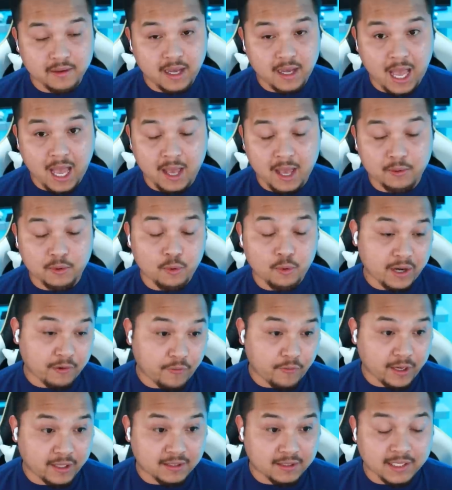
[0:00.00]
I quite
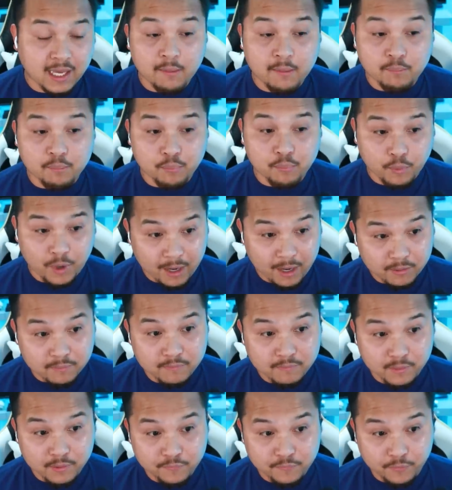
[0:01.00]
frankly, I'm proud of
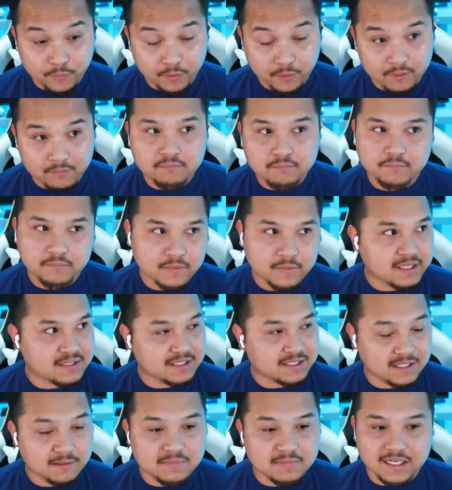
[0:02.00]
her for, it
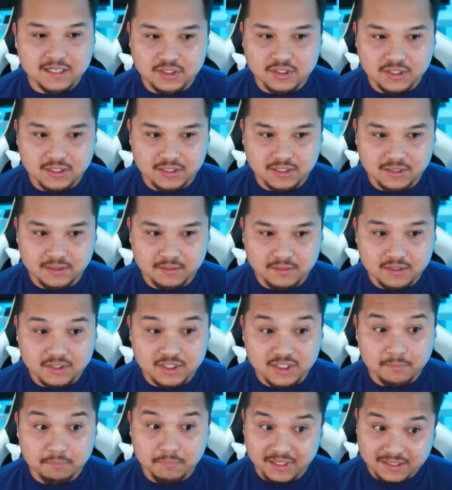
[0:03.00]
seems like she
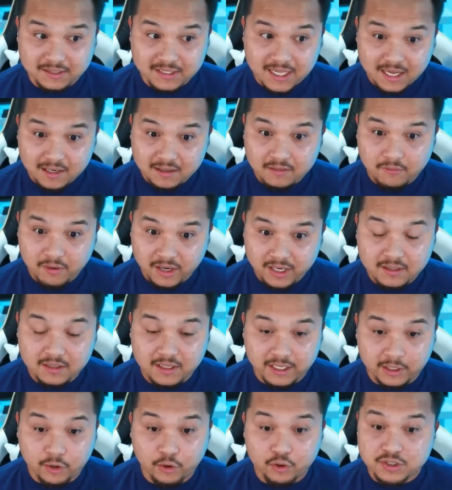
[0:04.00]
she beat that, right?
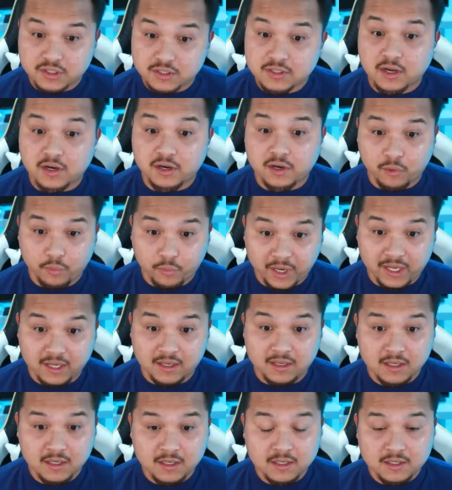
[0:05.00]
Like, or she's on her way
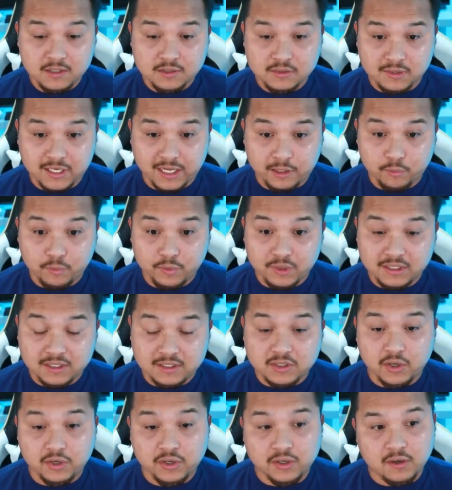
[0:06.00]
to like really
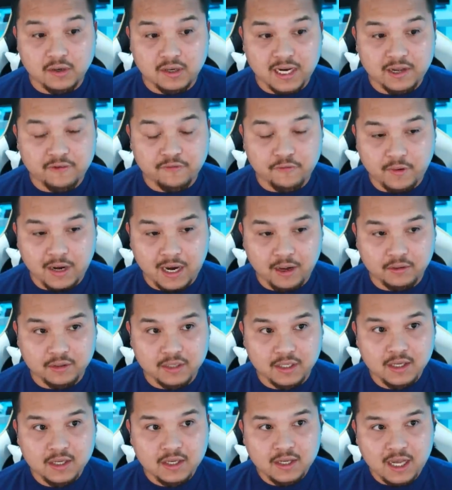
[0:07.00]
turning her life around.
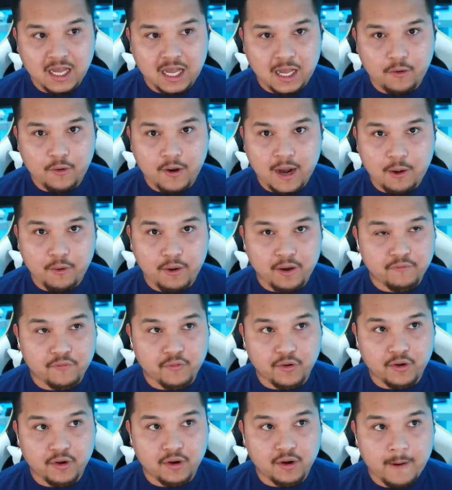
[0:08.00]
Uh,
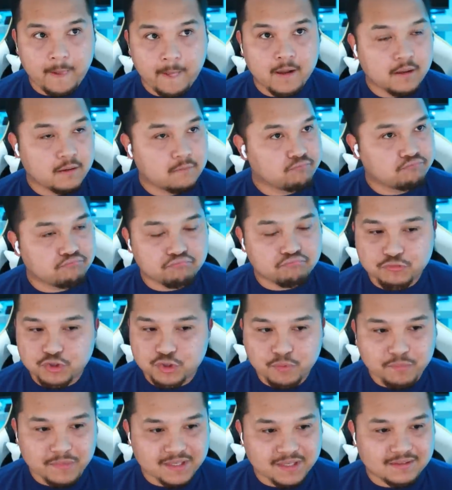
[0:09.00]
however, you
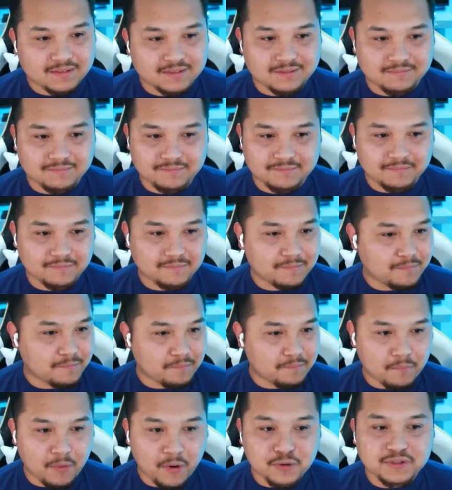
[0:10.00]
missed
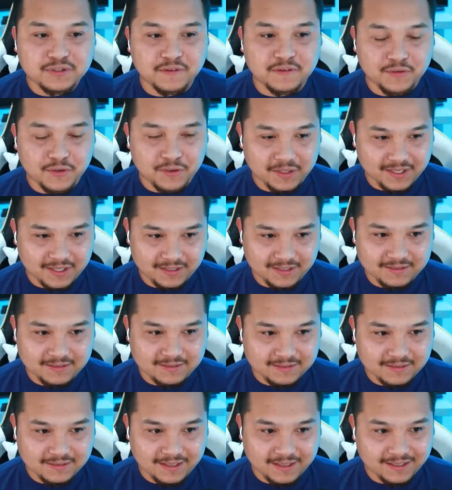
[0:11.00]
most of your
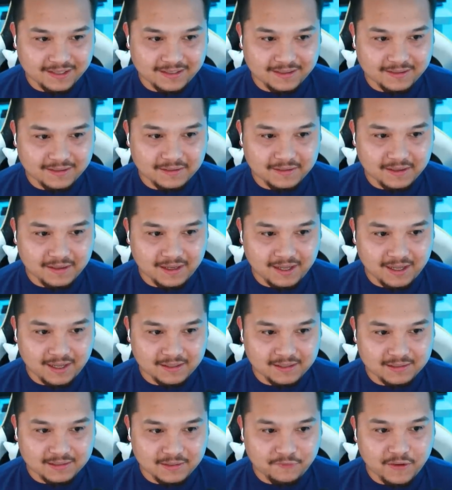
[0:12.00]
kids like uh
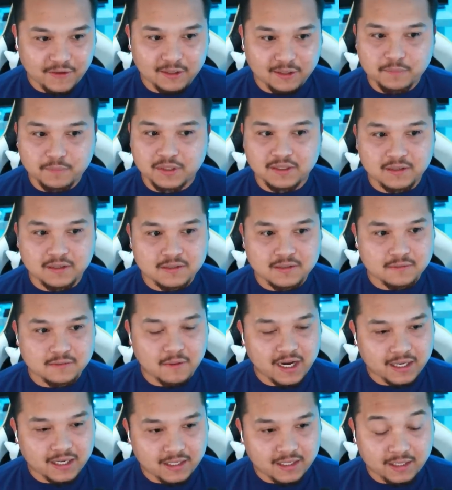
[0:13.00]
developing years,
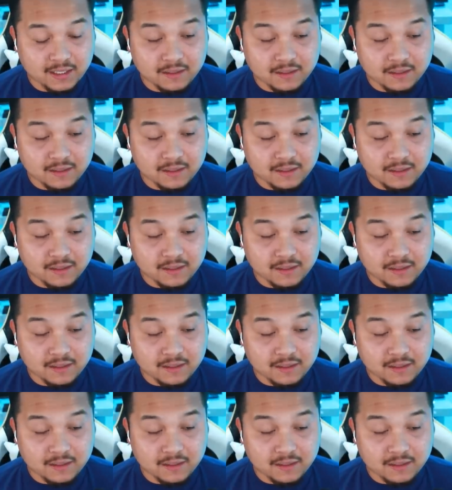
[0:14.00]
right? Like,